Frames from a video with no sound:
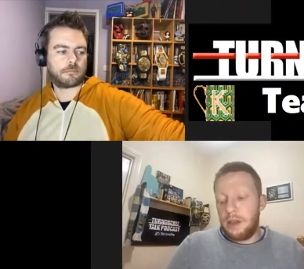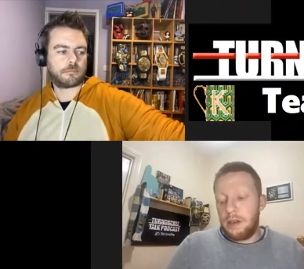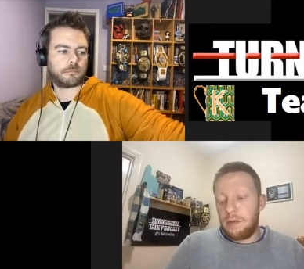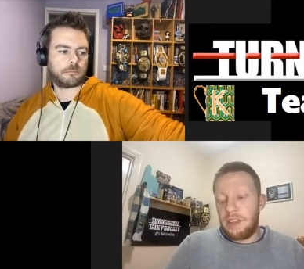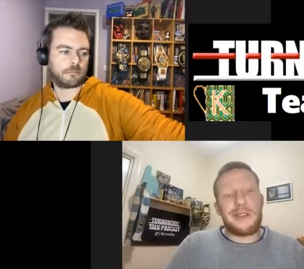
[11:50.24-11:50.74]

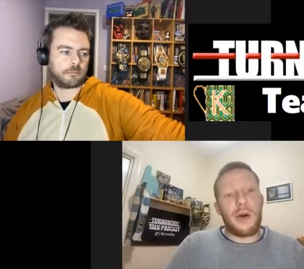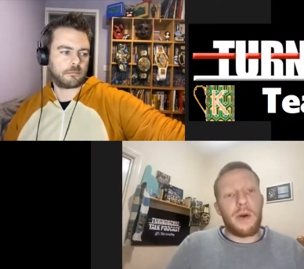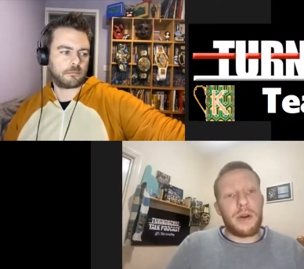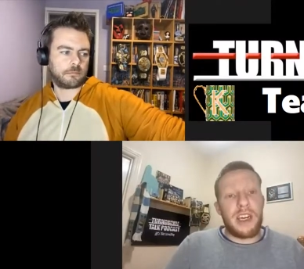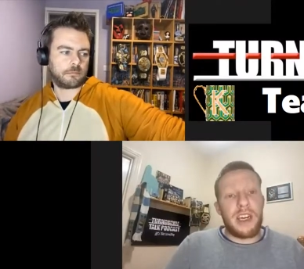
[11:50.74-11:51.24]
Speaker 1: tea
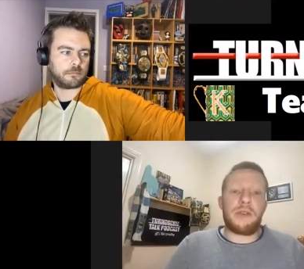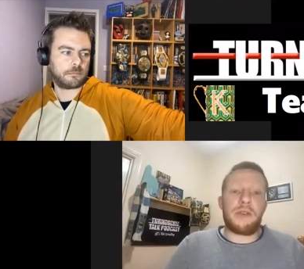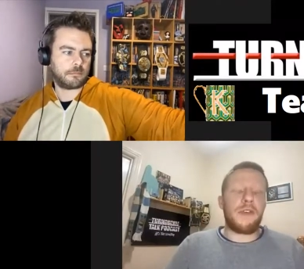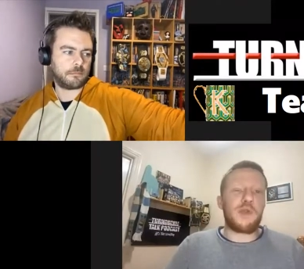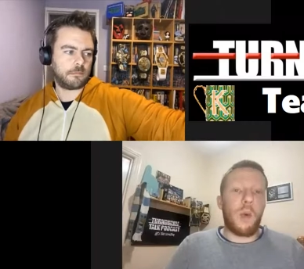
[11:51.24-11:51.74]
talk. And it was
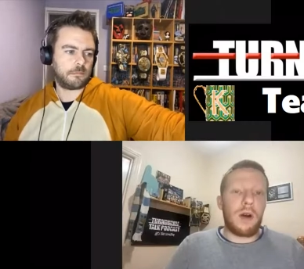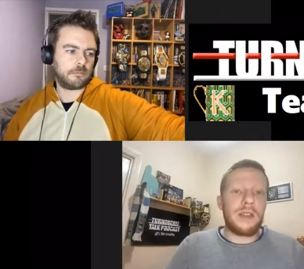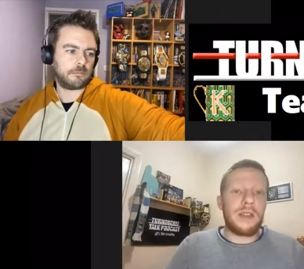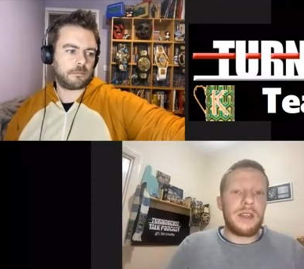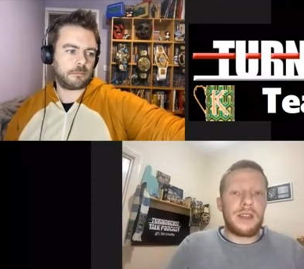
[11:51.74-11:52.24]
our first
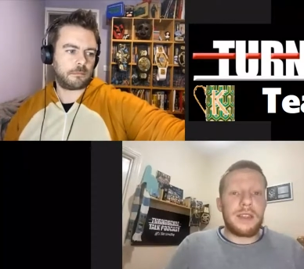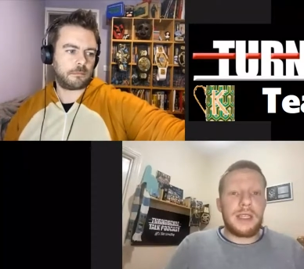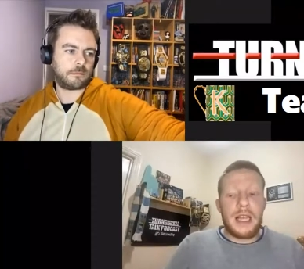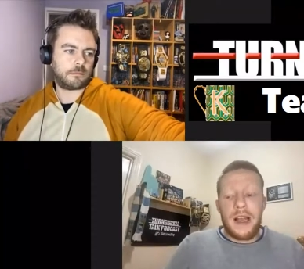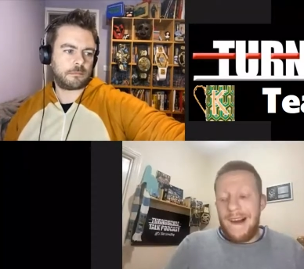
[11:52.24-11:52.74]
one.
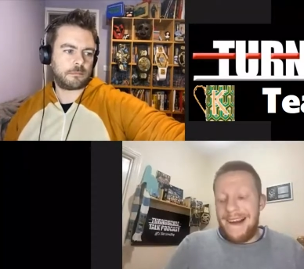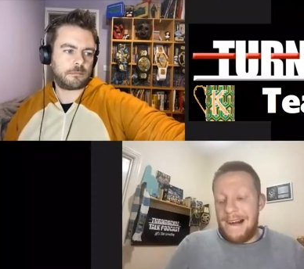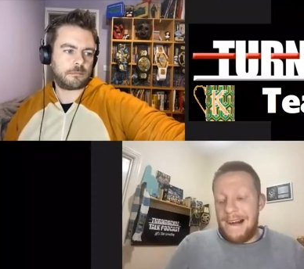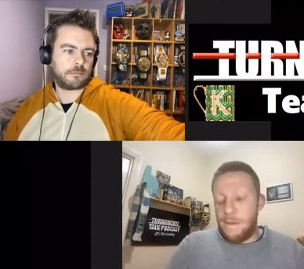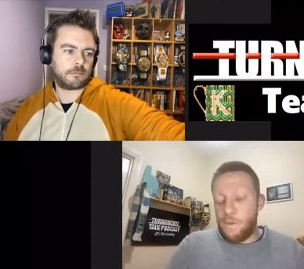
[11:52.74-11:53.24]

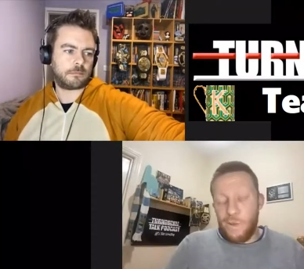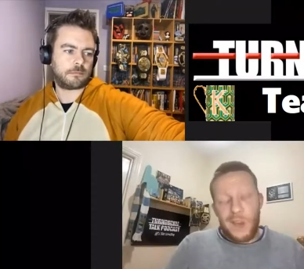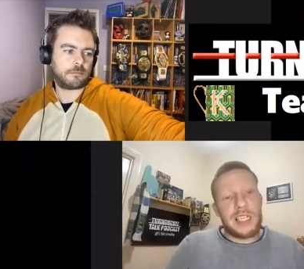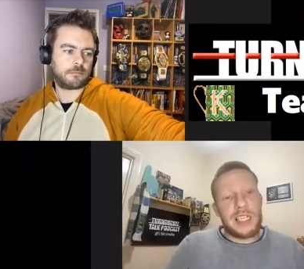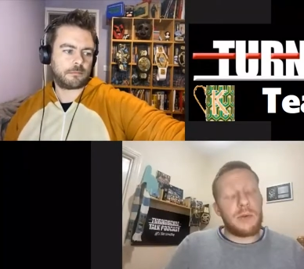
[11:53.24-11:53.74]
Um,
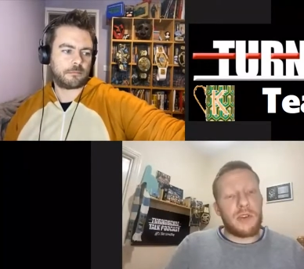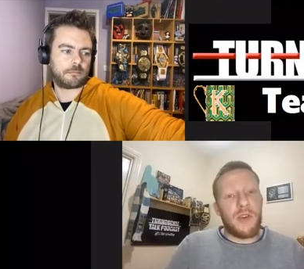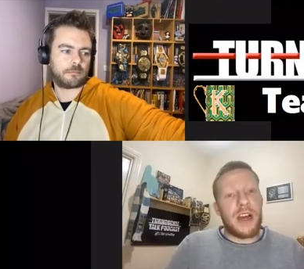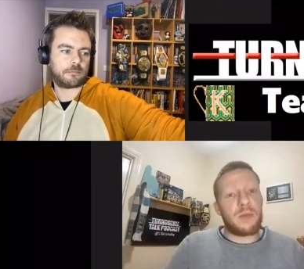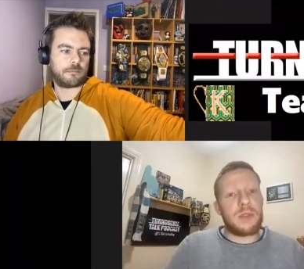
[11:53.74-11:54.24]
and yeah, it was
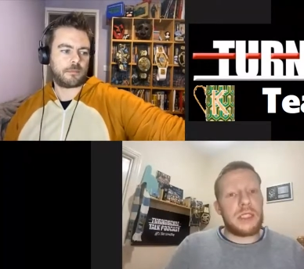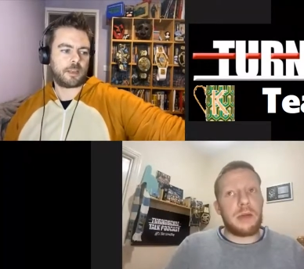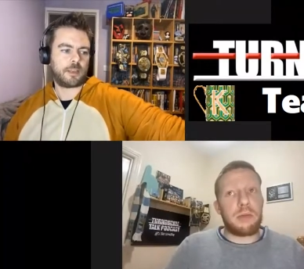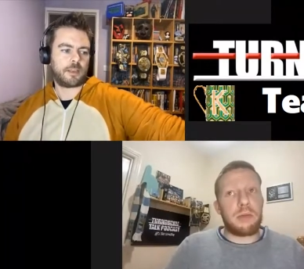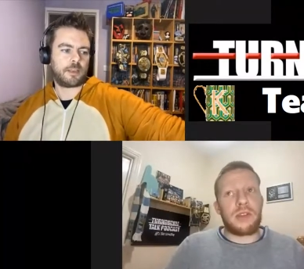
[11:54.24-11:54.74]
all right.
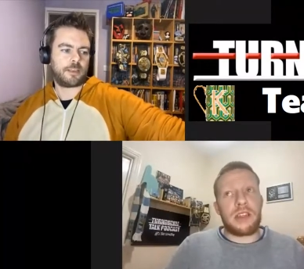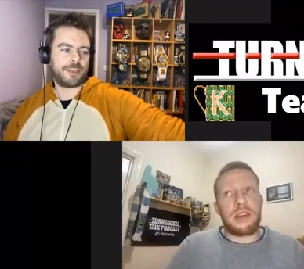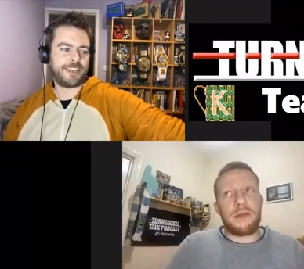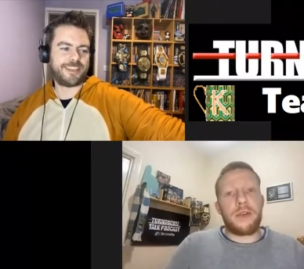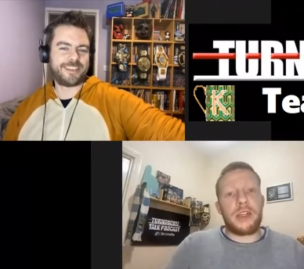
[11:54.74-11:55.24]
We
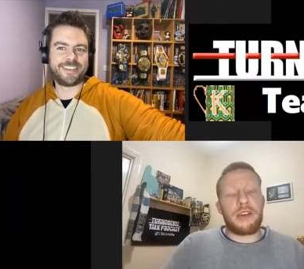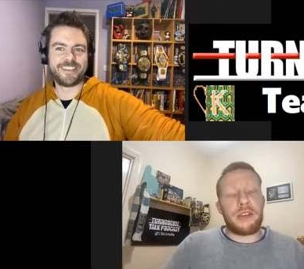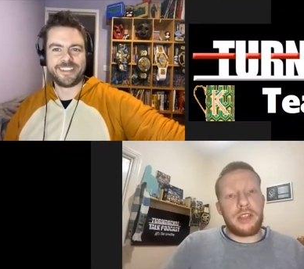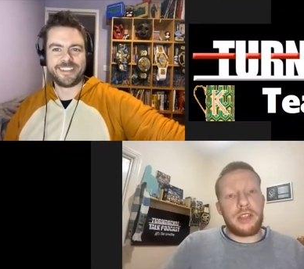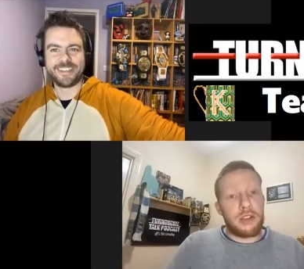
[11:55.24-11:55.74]
uploaded the footage
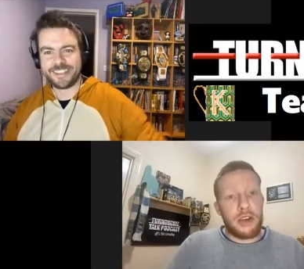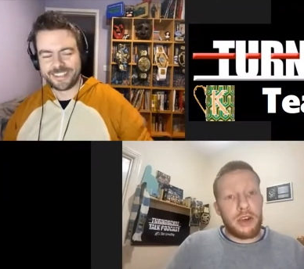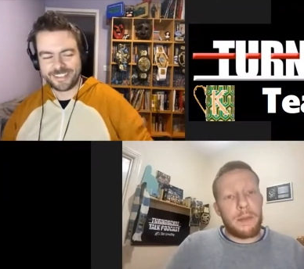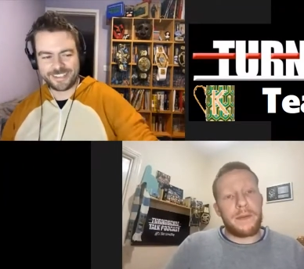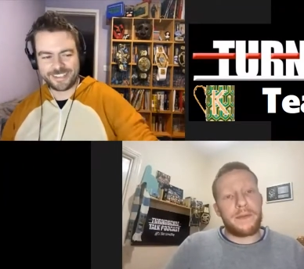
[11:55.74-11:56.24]
onto
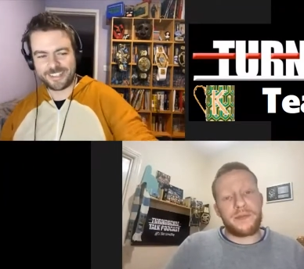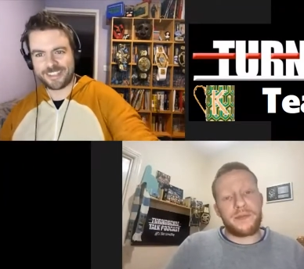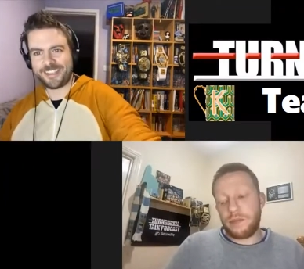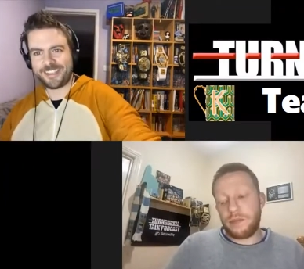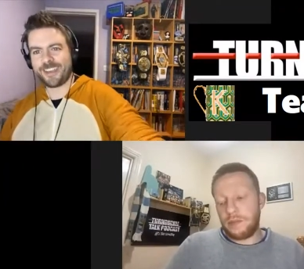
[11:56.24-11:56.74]
Speaker 2: YouTube.
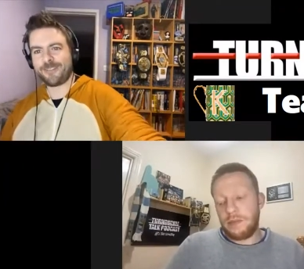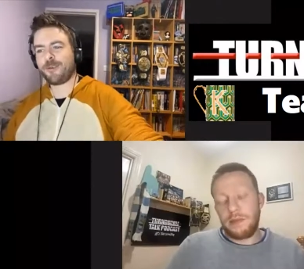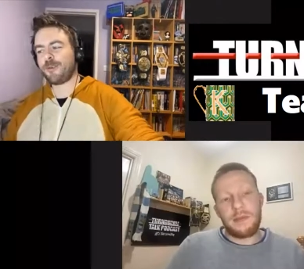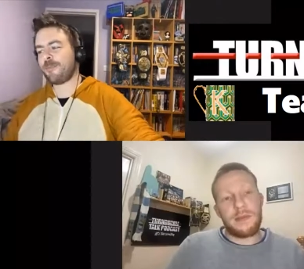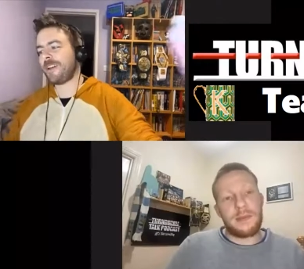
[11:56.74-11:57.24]
Yeah,
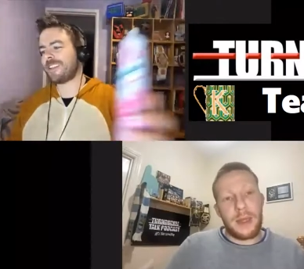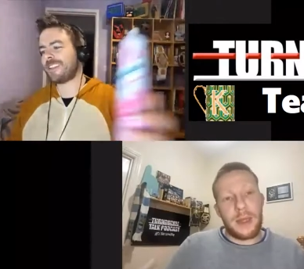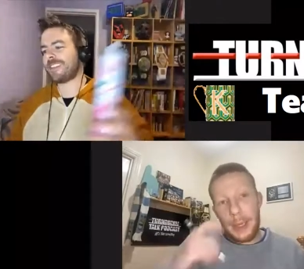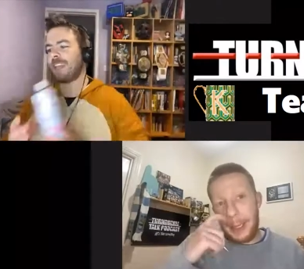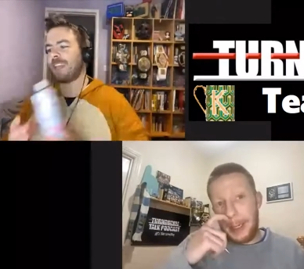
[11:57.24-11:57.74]
we were a
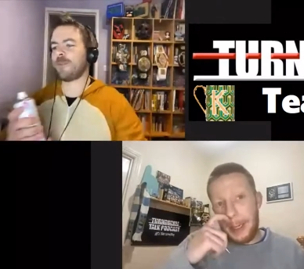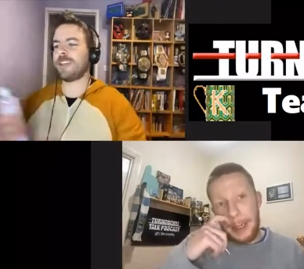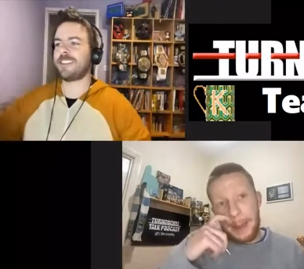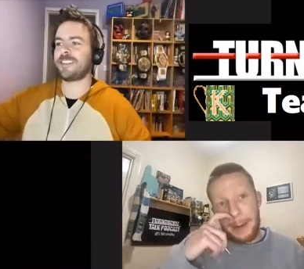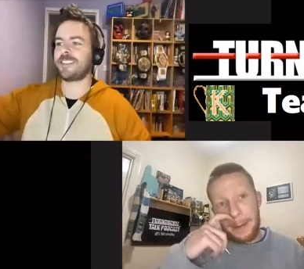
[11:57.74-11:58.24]
bit
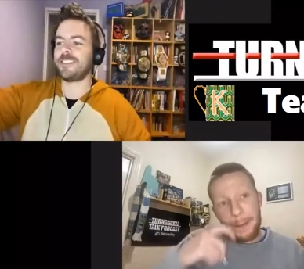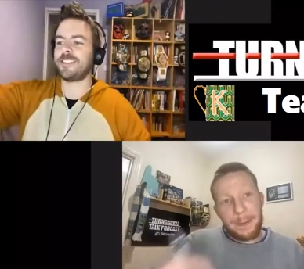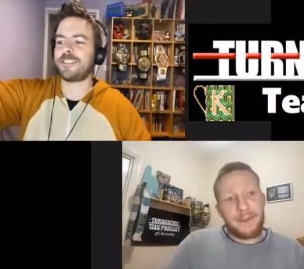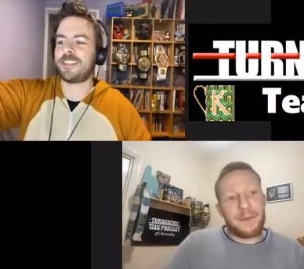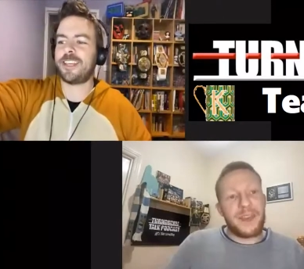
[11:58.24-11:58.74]
sideways
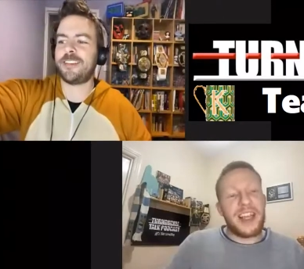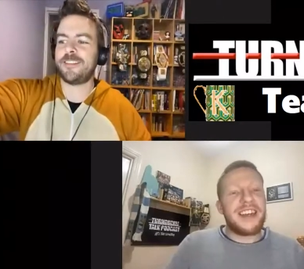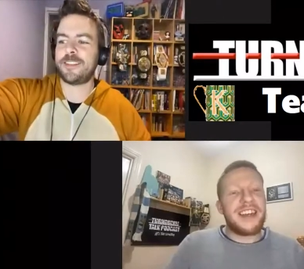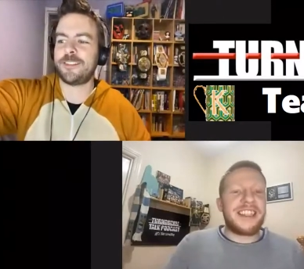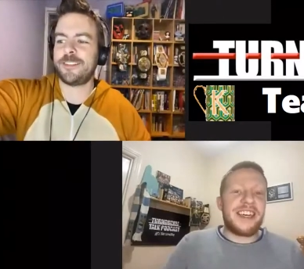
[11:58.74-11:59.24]
because
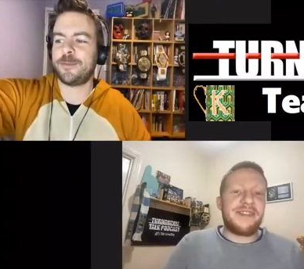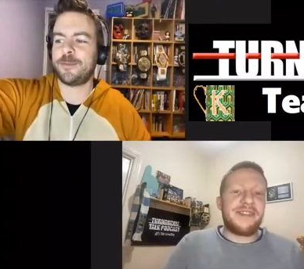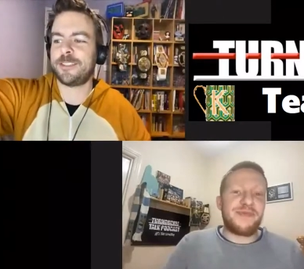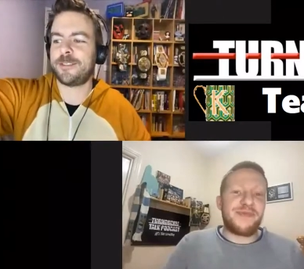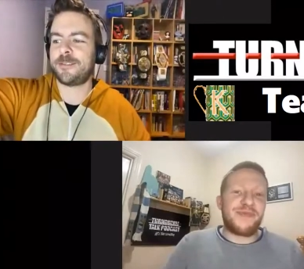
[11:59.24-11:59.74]
Kieran yeah.
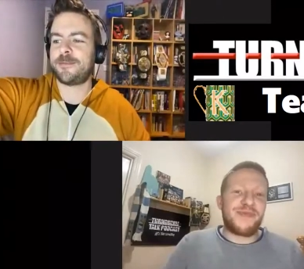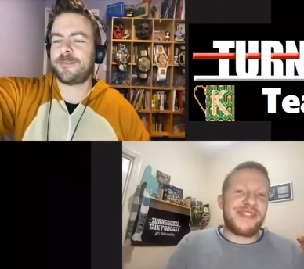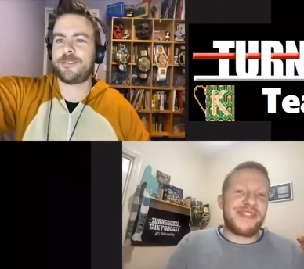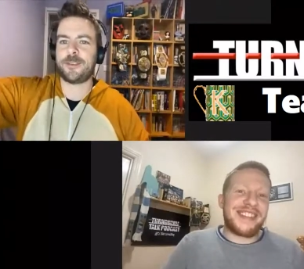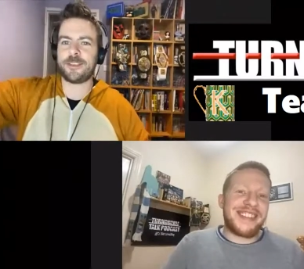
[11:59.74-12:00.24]
was
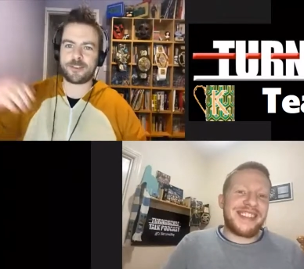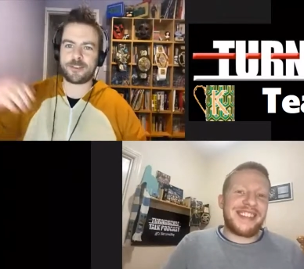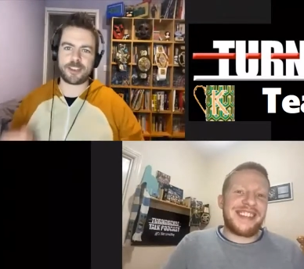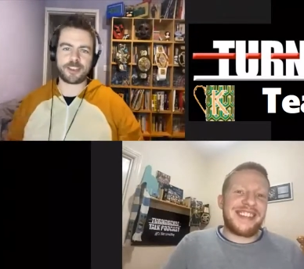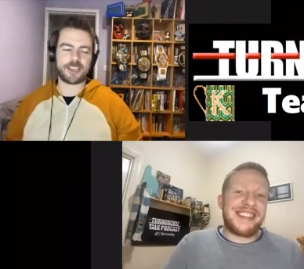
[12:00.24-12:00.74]
doing his
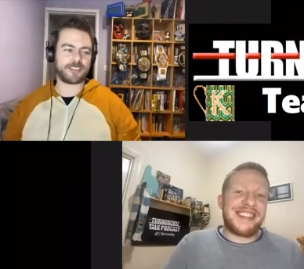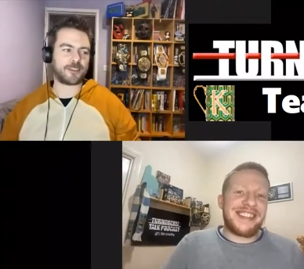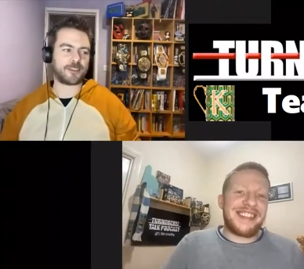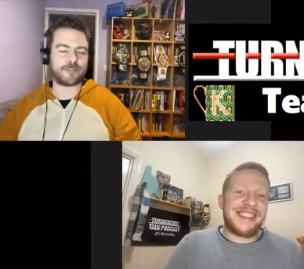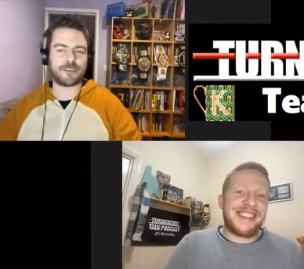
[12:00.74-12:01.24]
granddad
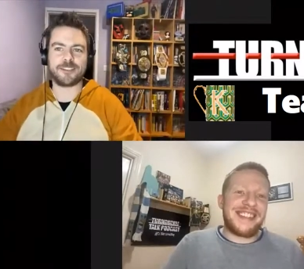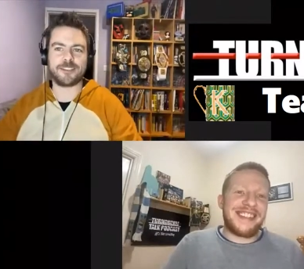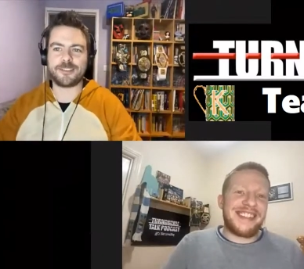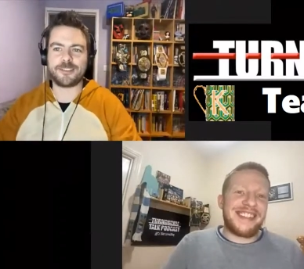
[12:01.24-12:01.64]
stuff and